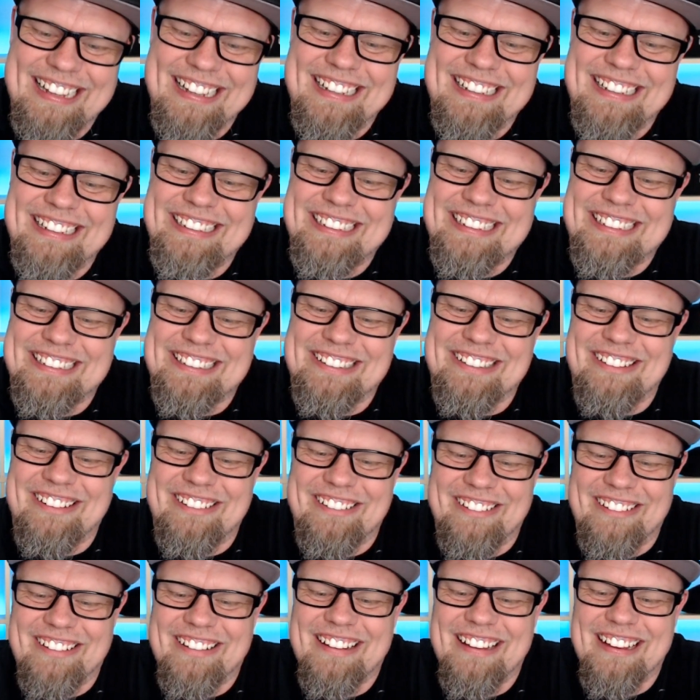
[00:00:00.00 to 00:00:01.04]

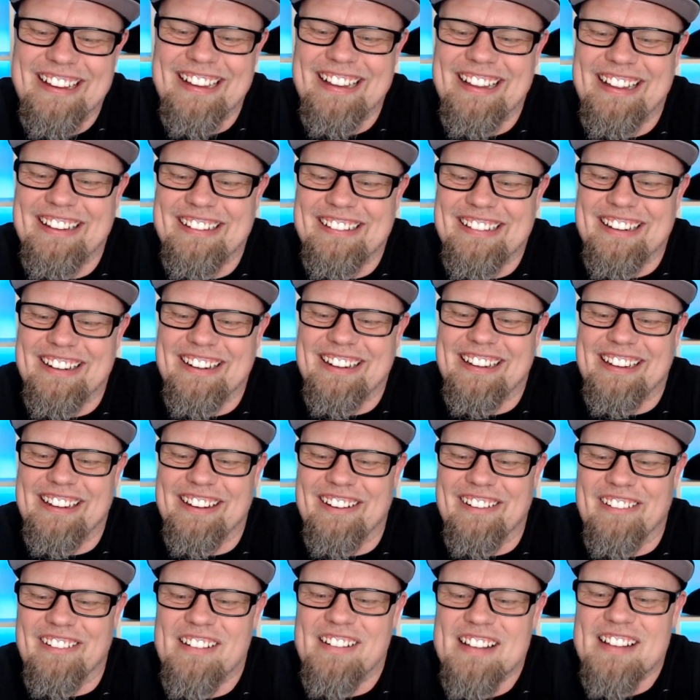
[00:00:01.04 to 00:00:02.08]
So there you
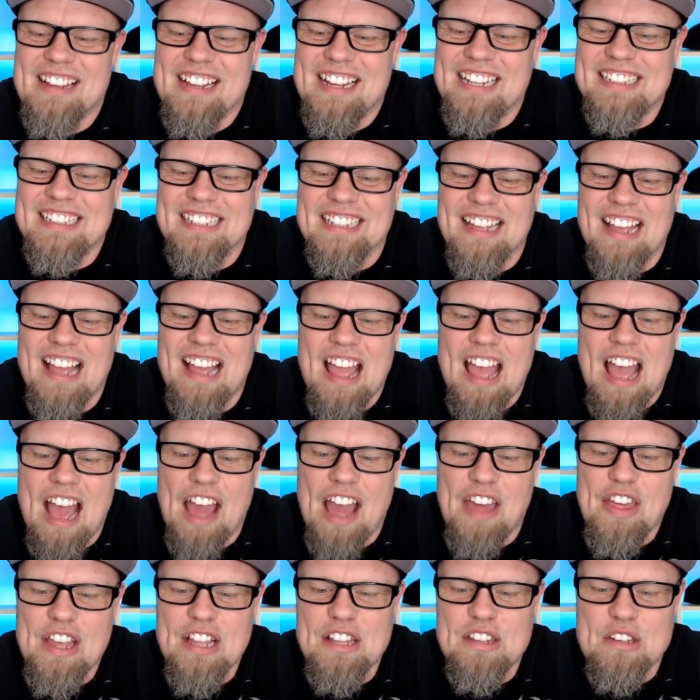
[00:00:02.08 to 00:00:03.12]
go.
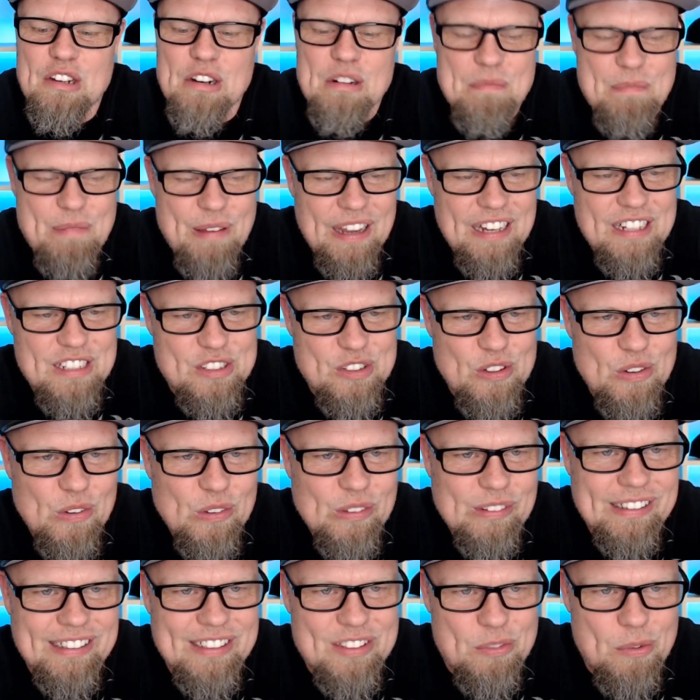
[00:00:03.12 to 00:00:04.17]
I think Dirt Pig is
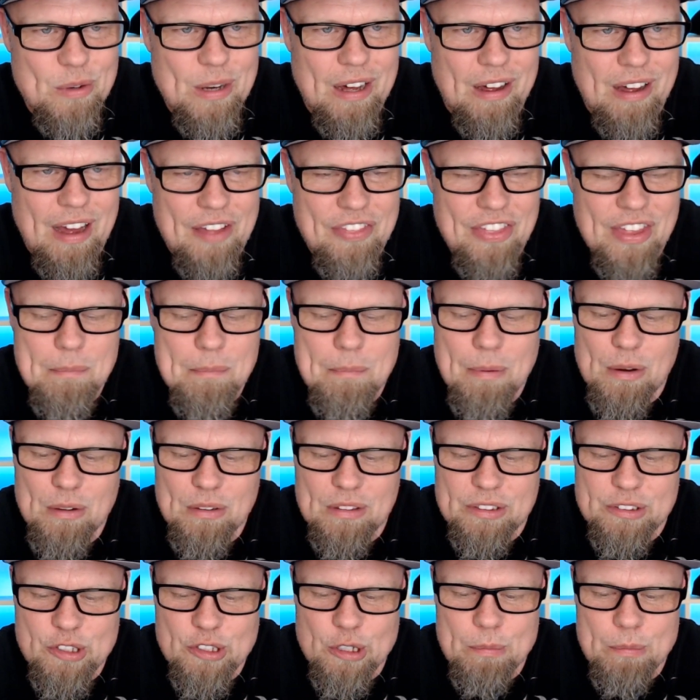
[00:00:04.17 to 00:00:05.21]
old as well. I think
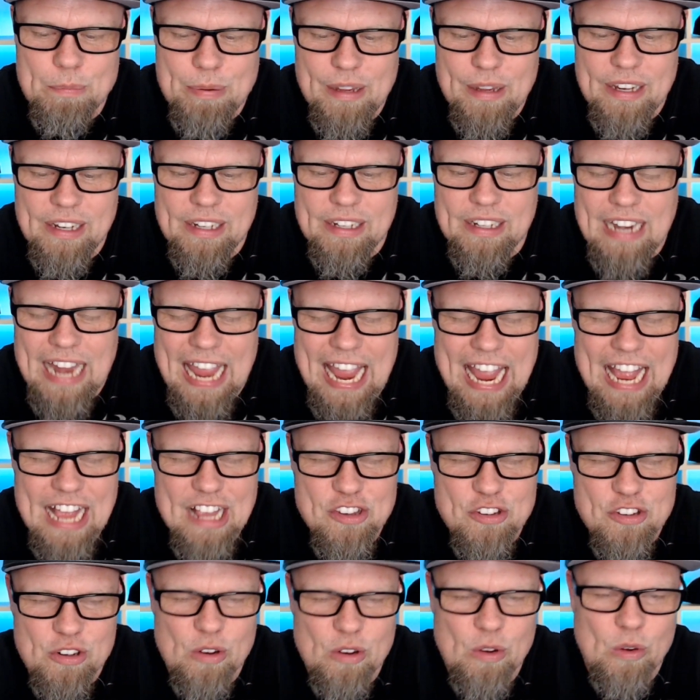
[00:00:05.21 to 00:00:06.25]
both Dirt Pig and
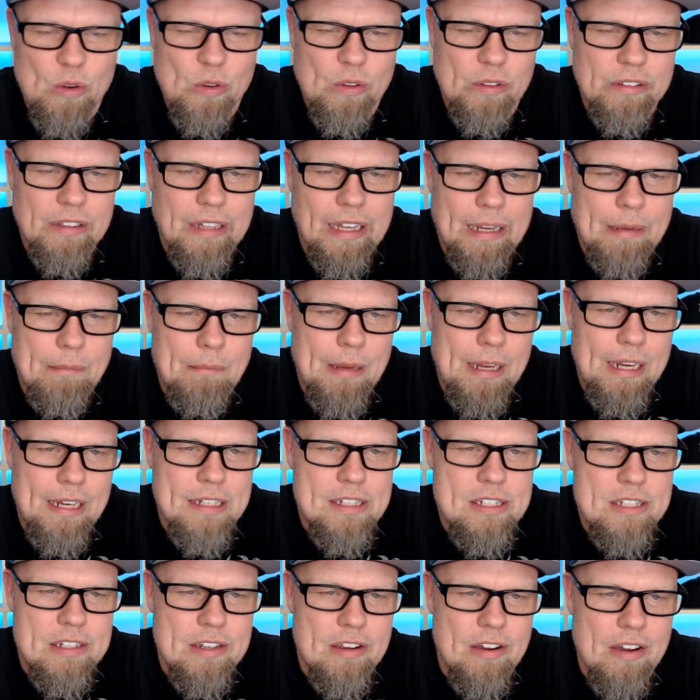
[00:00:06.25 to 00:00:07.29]
Hans are old like me.
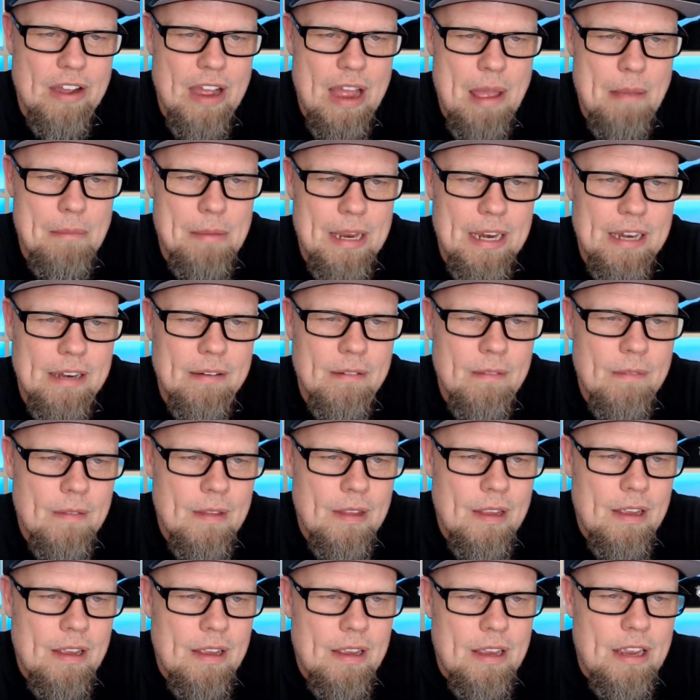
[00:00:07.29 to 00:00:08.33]
So I mean,
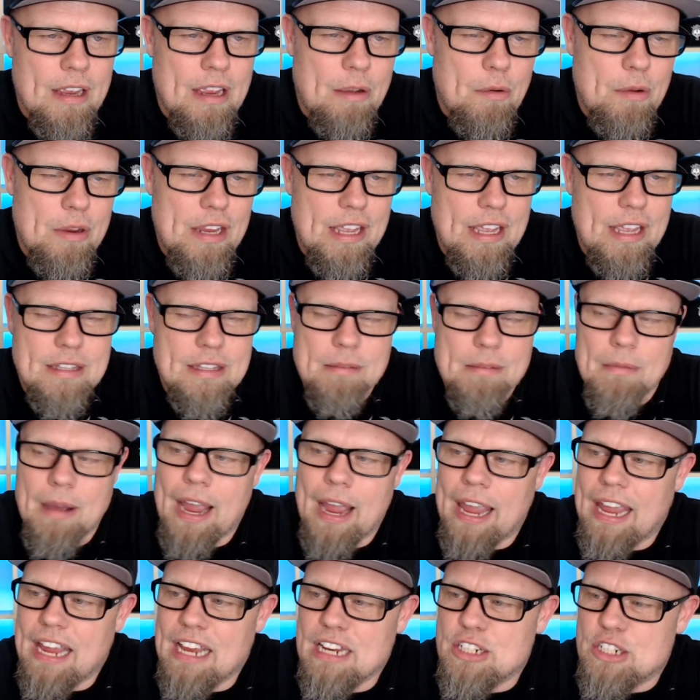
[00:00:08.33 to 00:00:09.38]
when you get to
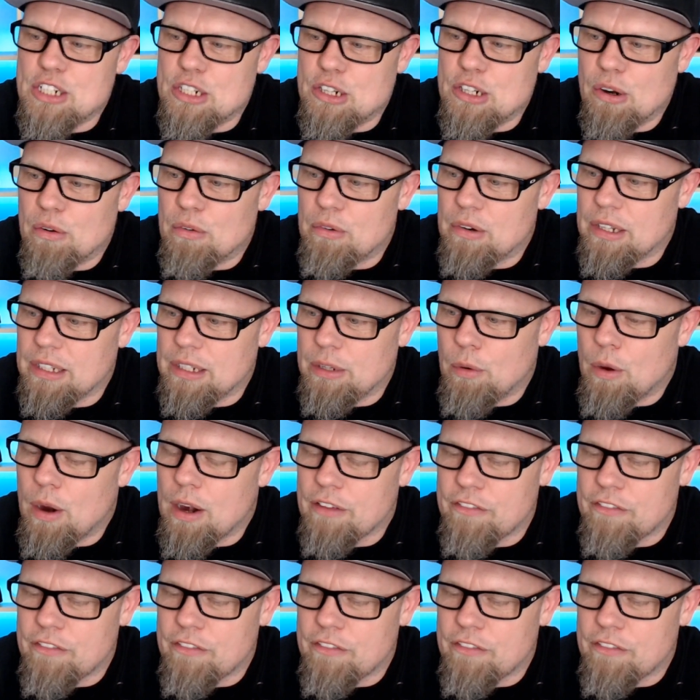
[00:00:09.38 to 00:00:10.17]
my age, you don't really want to